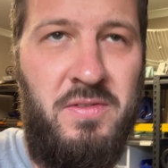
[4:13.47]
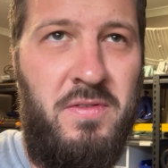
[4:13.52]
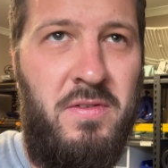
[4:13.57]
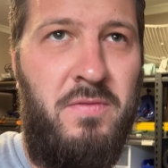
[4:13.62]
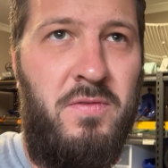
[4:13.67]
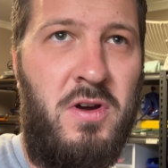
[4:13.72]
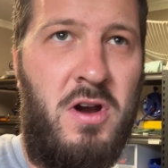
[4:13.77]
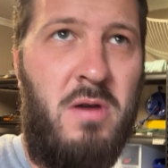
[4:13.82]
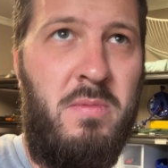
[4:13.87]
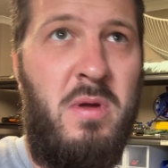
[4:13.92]

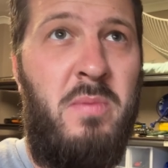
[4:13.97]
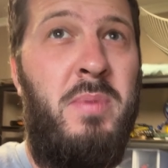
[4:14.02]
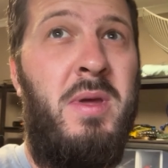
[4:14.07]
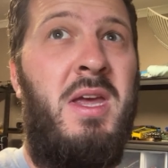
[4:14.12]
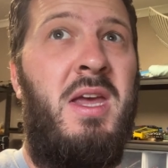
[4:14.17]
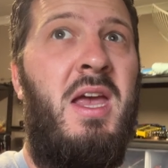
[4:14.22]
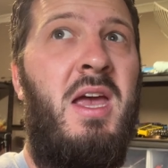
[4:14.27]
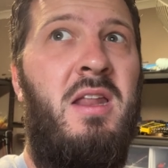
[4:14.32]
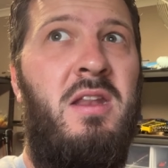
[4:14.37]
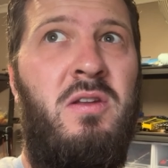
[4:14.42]
environment,
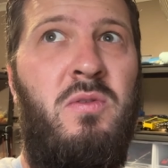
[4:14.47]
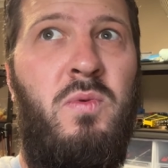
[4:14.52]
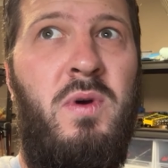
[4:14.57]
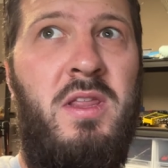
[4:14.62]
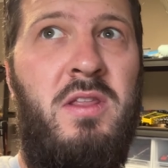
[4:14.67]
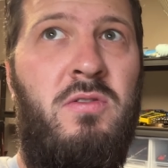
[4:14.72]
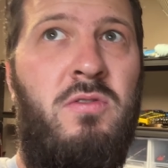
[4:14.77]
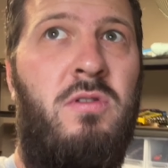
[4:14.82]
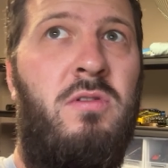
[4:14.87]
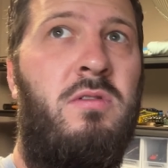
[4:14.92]
being out in the
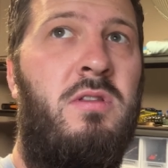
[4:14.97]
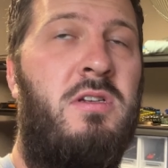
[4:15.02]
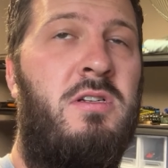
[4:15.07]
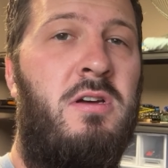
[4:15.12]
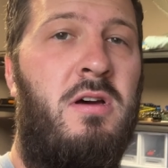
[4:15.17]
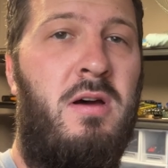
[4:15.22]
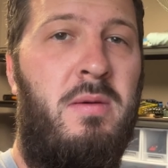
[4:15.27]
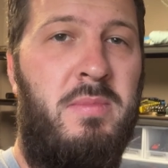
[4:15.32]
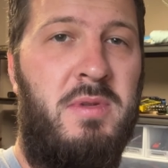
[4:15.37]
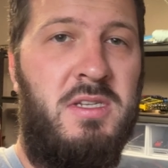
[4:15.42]
weather all the
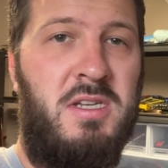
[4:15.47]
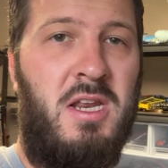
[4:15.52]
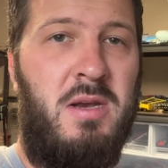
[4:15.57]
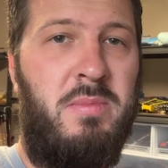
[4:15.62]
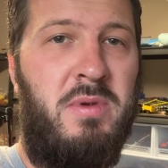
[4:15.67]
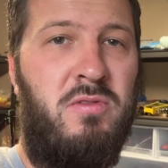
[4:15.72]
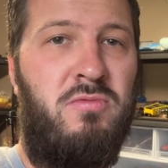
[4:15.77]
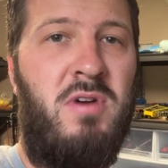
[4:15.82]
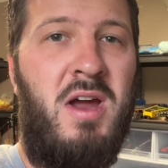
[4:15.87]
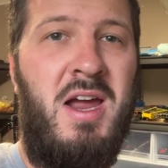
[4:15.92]
time. It's going to
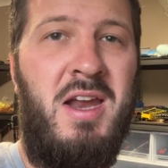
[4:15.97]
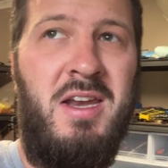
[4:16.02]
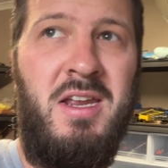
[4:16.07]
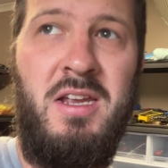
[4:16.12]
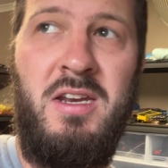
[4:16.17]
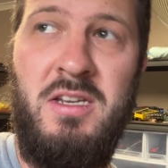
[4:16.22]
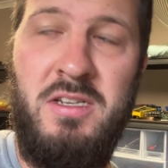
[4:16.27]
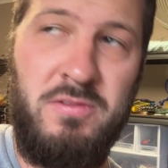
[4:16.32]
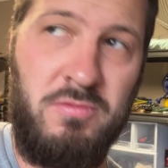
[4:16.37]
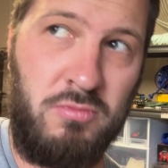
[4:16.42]
be raining.
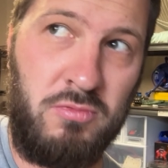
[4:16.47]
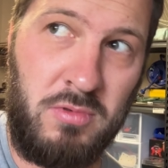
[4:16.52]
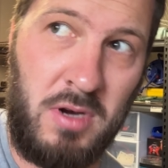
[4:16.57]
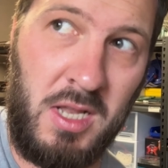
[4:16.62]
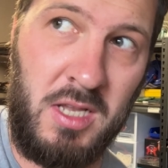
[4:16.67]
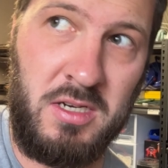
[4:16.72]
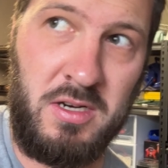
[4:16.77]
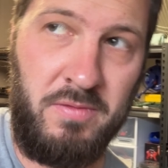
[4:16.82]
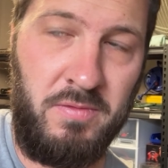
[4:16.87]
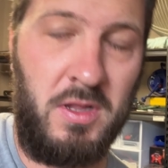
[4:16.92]
It is
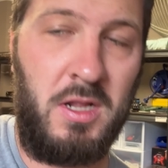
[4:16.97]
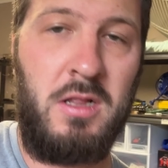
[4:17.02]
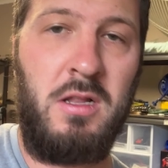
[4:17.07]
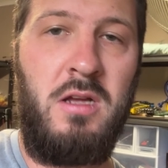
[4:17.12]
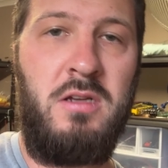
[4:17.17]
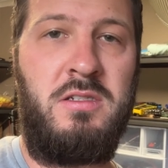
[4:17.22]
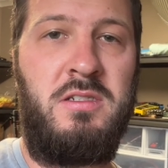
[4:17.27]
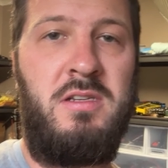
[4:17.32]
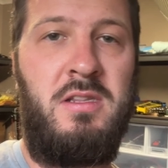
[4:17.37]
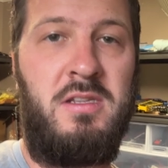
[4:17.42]
relatively
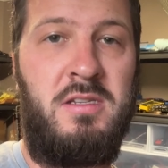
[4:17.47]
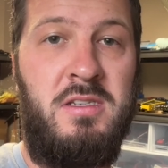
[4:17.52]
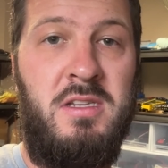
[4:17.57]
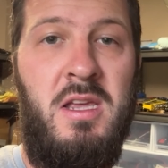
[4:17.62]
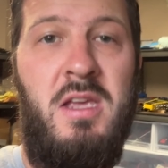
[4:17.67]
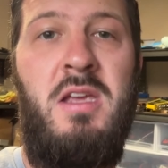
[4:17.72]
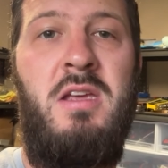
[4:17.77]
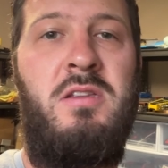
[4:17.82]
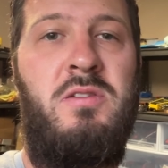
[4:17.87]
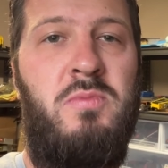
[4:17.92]
close to the
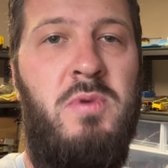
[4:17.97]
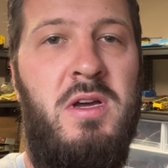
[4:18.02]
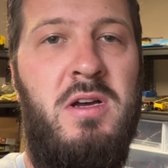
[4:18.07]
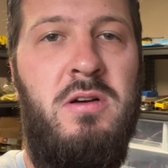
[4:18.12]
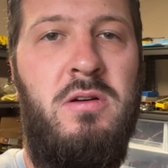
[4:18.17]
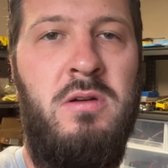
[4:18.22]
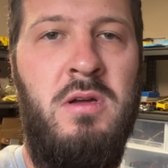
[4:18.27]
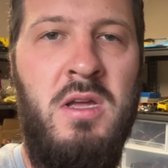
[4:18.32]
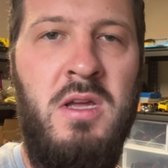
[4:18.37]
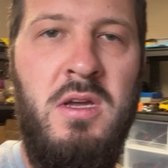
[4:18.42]
sea as
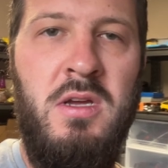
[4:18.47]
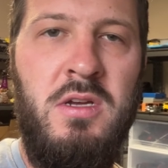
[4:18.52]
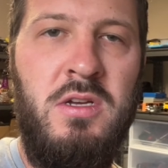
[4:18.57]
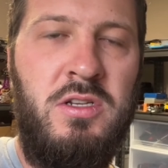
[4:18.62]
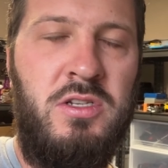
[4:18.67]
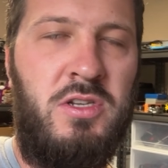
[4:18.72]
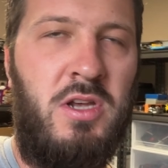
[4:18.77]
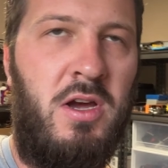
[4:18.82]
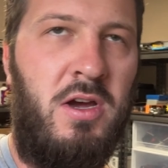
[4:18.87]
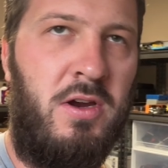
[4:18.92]
well.
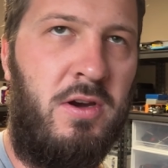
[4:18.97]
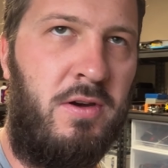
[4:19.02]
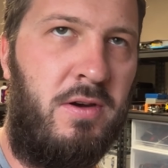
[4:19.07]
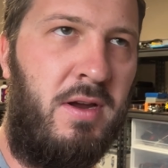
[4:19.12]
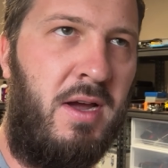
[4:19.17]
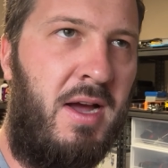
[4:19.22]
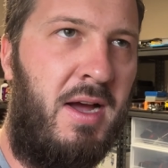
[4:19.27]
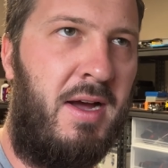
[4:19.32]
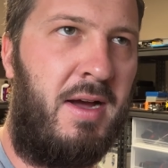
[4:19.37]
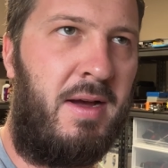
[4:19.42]
So
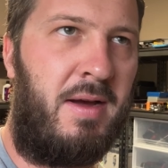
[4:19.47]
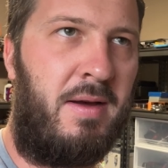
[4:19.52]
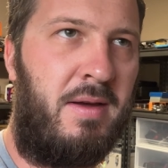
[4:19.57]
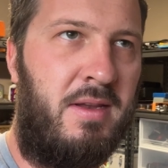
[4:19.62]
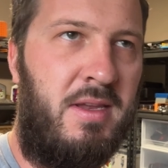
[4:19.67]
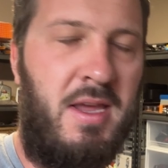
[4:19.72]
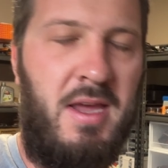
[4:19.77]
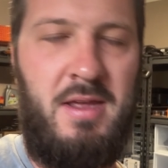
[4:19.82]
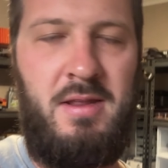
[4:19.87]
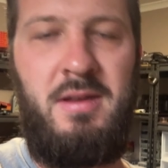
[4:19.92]
uh,
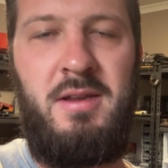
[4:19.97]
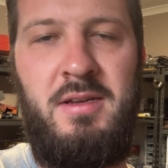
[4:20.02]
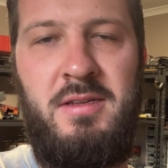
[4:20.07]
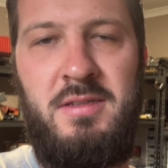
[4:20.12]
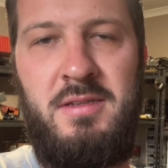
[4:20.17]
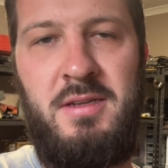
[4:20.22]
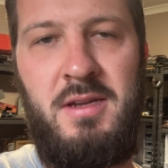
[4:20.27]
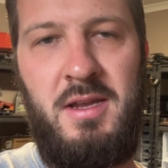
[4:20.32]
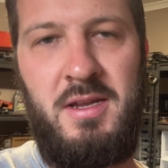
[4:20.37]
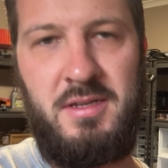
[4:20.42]
yeah,
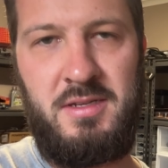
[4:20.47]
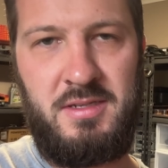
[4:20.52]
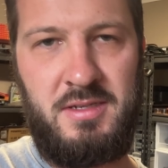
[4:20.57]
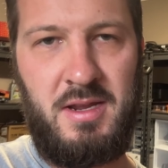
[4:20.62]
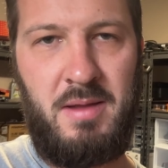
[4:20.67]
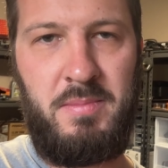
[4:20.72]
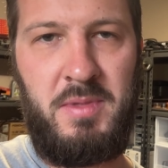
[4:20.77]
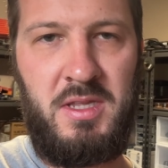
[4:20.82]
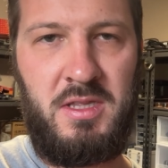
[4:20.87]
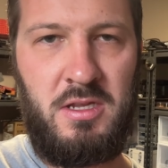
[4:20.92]
it's it's
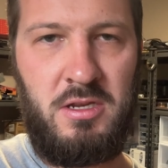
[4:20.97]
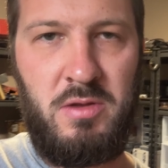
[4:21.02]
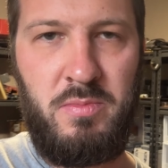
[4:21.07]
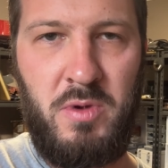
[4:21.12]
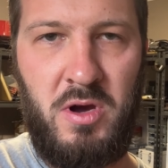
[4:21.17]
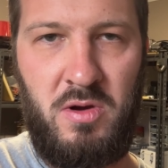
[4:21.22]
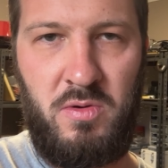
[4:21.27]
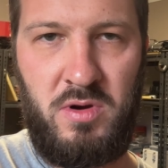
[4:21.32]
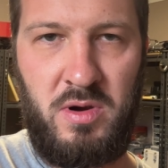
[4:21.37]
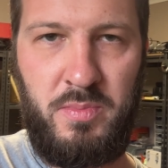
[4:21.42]
something that you
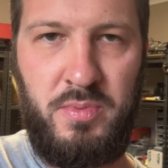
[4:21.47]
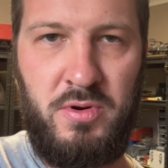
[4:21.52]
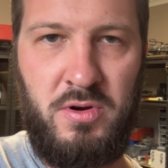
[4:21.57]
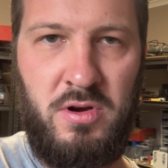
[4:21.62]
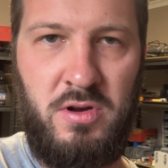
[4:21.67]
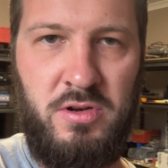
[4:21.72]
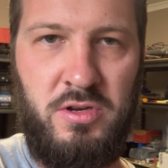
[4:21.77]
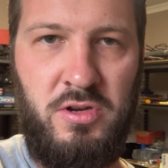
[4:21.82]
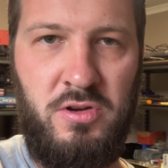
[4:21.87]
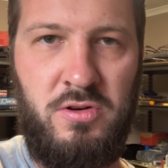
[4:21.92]
might want to put
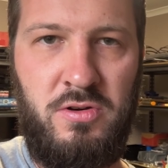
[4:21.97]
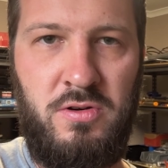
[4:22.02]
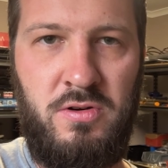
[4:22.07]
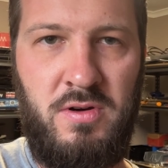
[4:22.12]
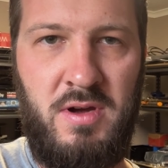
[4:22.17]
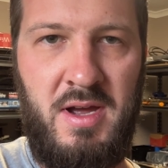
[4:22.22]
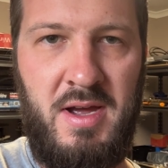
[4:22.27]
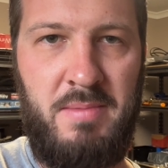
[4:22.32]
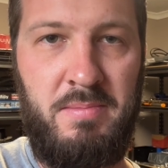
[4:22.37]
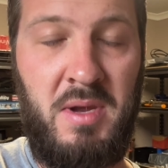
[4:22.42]
on
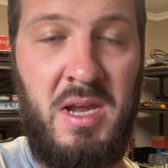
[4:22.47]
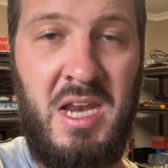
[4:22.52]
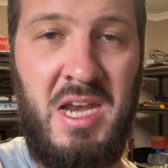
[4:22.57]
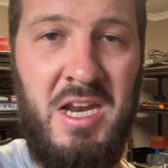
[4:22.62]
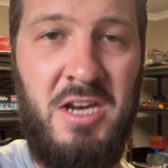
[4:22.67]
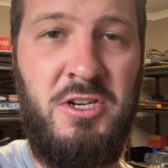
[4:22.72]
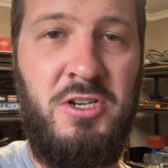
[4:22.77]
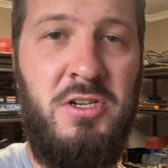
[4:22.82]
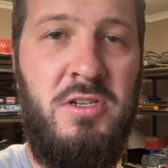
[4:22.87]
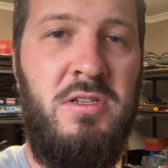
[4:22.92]
your um,
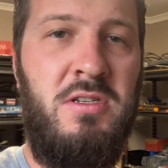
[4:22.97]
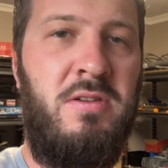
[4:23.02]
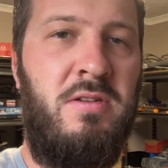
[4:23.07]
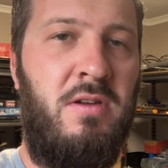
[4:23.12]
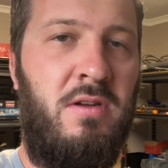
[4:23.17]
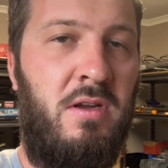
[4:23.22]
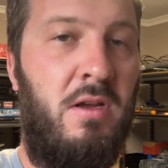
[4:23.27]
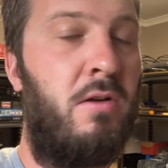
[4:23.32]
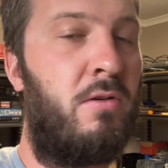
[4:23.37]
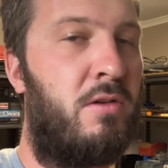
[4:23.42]
connections,
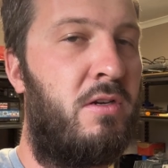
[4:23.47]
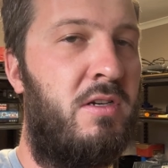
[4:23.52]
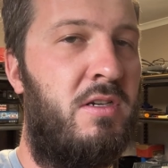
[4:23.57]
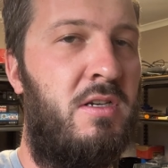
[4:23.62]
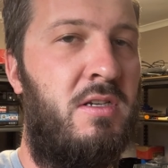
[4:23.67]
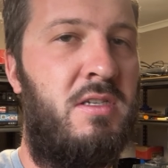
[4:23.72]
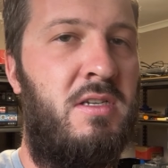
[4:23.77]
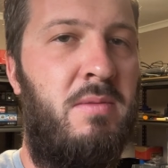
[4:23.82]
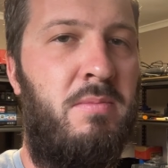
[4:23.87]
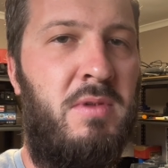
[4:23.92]
uh, on your
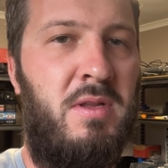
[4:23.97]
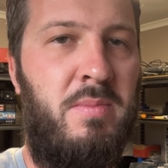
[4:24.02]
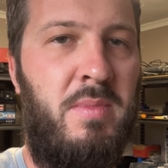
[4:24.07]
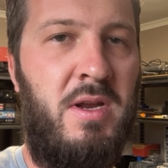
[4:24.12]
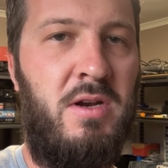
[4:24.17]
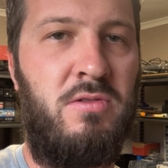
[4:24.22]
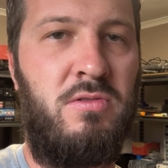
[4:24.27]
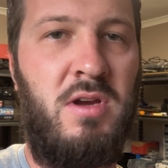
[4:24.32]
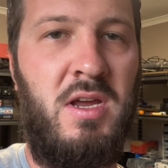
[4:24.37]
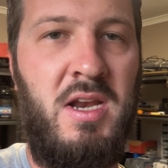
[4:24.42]
dissimilar
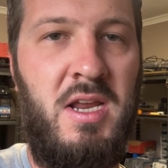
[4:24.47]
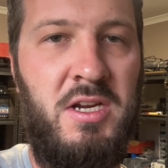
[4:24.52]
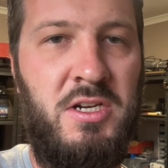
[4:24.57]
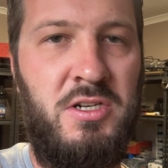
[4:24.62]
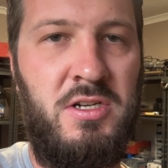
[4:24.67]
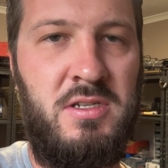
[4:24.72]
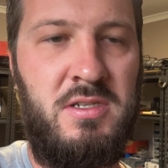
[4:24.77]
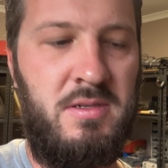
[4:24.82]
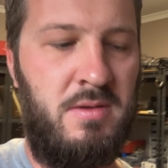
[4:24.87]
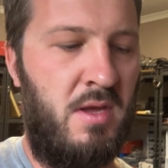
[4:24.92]
metal
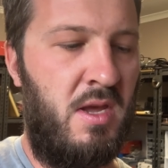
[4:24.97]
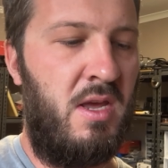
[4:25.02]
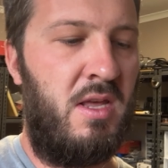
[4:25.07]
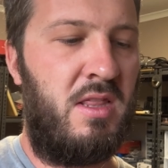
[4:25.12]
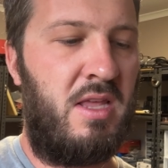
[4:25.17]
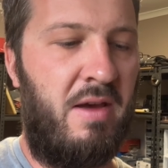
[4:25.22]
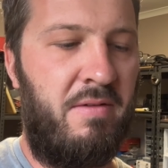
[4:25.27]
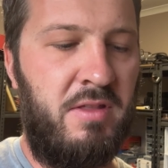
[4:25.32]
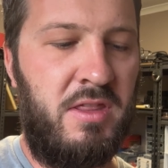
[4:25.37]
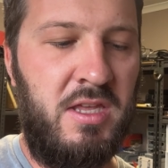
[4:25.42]
connections.
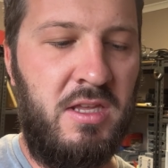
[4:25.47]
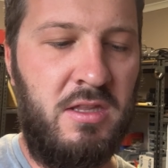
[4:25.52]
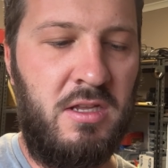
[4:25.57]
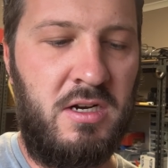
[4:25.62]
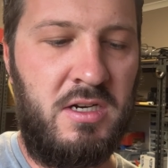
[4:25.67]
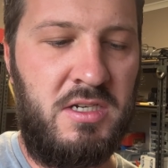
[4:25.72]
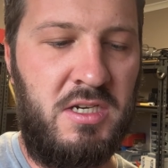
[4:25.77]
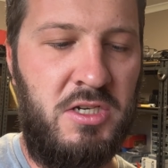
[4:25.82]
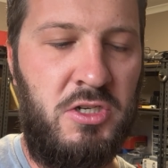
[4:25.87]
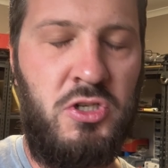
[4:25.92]
The other thing that
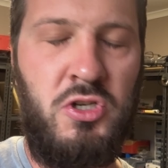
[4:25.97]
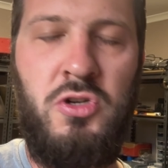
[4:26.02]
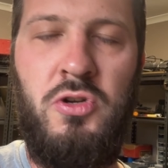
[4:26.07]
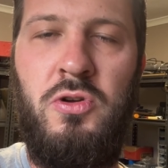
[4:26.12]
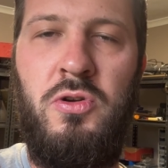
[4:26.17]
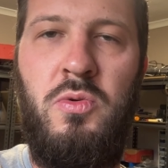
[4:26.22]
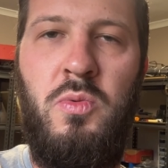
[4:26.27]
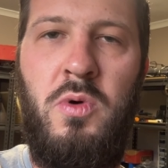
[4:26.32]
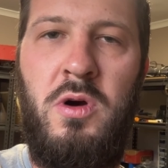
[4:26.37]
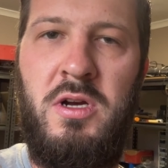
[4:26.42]
I did
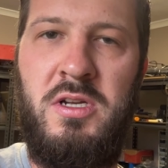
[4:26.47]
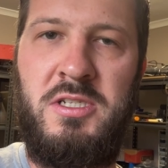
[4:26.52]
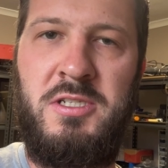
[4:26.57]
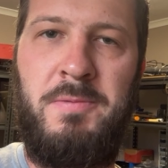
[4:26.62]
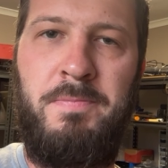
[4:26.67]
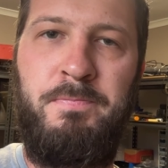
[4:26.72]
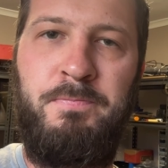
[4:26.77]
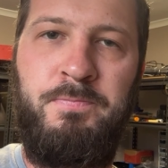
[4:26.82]
too was